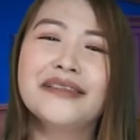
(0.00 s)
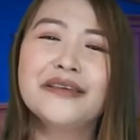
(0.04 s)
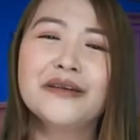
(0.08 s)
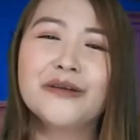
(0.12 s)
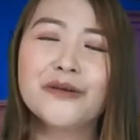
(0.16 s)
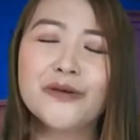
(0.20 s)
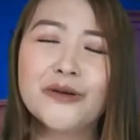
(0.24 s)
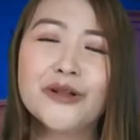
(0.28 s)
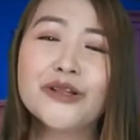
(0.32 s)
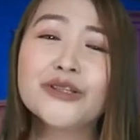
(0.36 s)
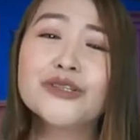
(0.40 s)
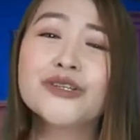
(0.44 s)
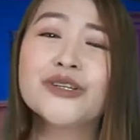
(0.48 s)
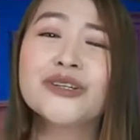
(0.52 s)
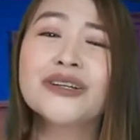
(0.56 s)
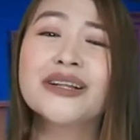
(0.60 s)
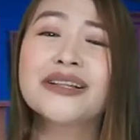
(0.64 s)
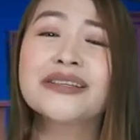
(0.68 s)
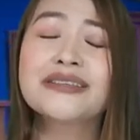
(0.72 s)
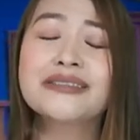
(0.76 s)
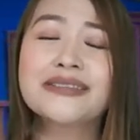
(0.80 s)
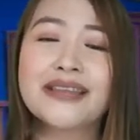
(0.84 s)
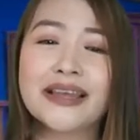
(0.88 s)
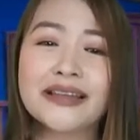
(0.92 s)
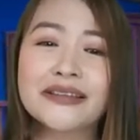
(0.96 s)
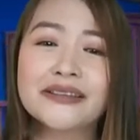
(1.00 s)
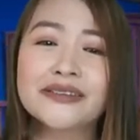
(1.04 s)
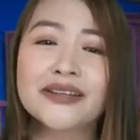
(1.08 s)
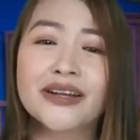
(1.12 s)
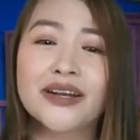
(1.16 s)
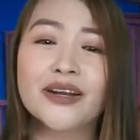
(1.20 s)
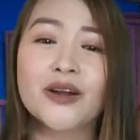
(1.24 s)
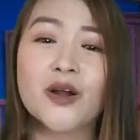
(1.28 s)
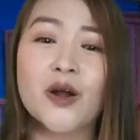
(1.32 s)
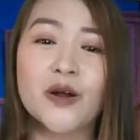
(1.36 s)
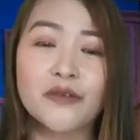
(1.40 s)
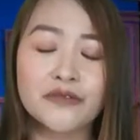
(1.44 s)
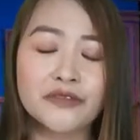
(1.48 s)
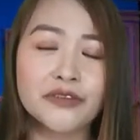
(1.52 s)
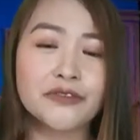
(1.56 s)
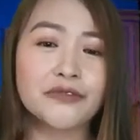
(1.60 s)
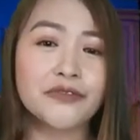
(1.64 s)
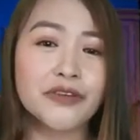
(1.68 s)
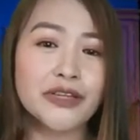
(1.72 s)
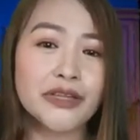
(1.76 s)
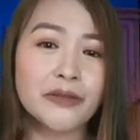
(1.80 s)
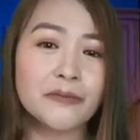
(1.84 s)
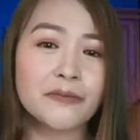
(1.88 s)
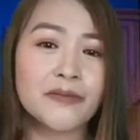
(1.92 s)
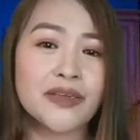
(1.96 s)
the Cultural Center of the
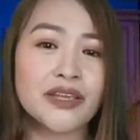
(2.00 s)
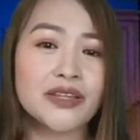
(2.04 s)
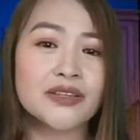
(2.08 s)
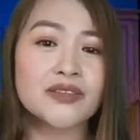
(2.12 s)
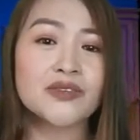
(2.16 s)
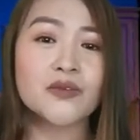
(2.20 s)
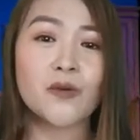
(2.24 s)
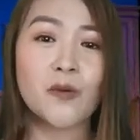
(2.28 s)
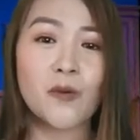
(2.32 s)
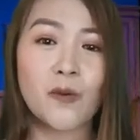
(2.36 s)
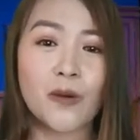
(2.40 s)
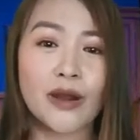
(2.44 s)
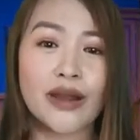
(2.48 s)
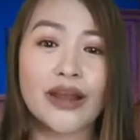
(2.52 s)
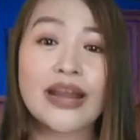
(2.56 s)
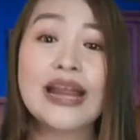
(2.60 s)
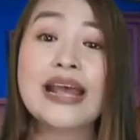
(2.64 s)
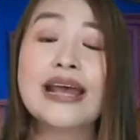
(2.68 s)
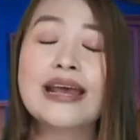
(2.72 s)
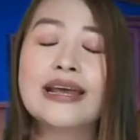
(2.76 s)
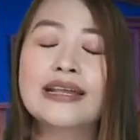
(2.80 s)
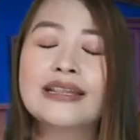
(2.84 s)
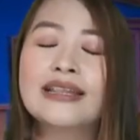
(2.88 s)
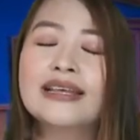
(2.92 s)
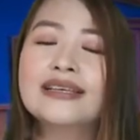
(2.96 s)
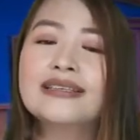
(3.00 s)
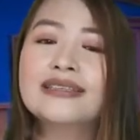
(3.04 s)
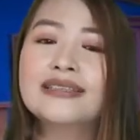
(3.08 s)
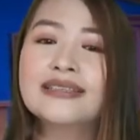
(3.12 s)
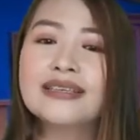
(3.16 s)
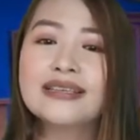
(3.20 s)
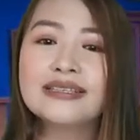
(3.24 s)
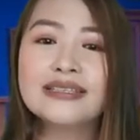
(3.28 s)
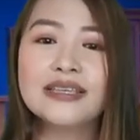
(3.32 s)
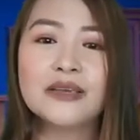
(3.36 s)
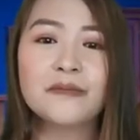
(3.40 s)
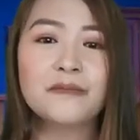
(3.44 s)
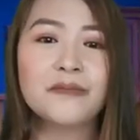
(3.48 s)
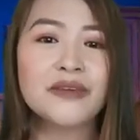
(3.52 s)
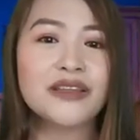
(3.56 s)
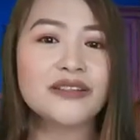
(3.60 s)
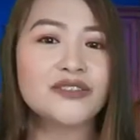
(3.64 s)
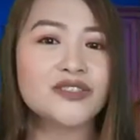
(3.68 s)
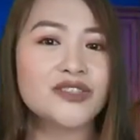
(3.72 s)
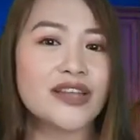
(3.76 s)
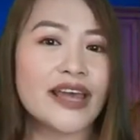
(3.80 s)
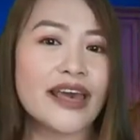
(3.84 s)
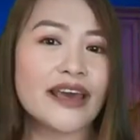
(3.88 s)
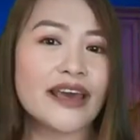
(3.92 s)
Philippines or the CCP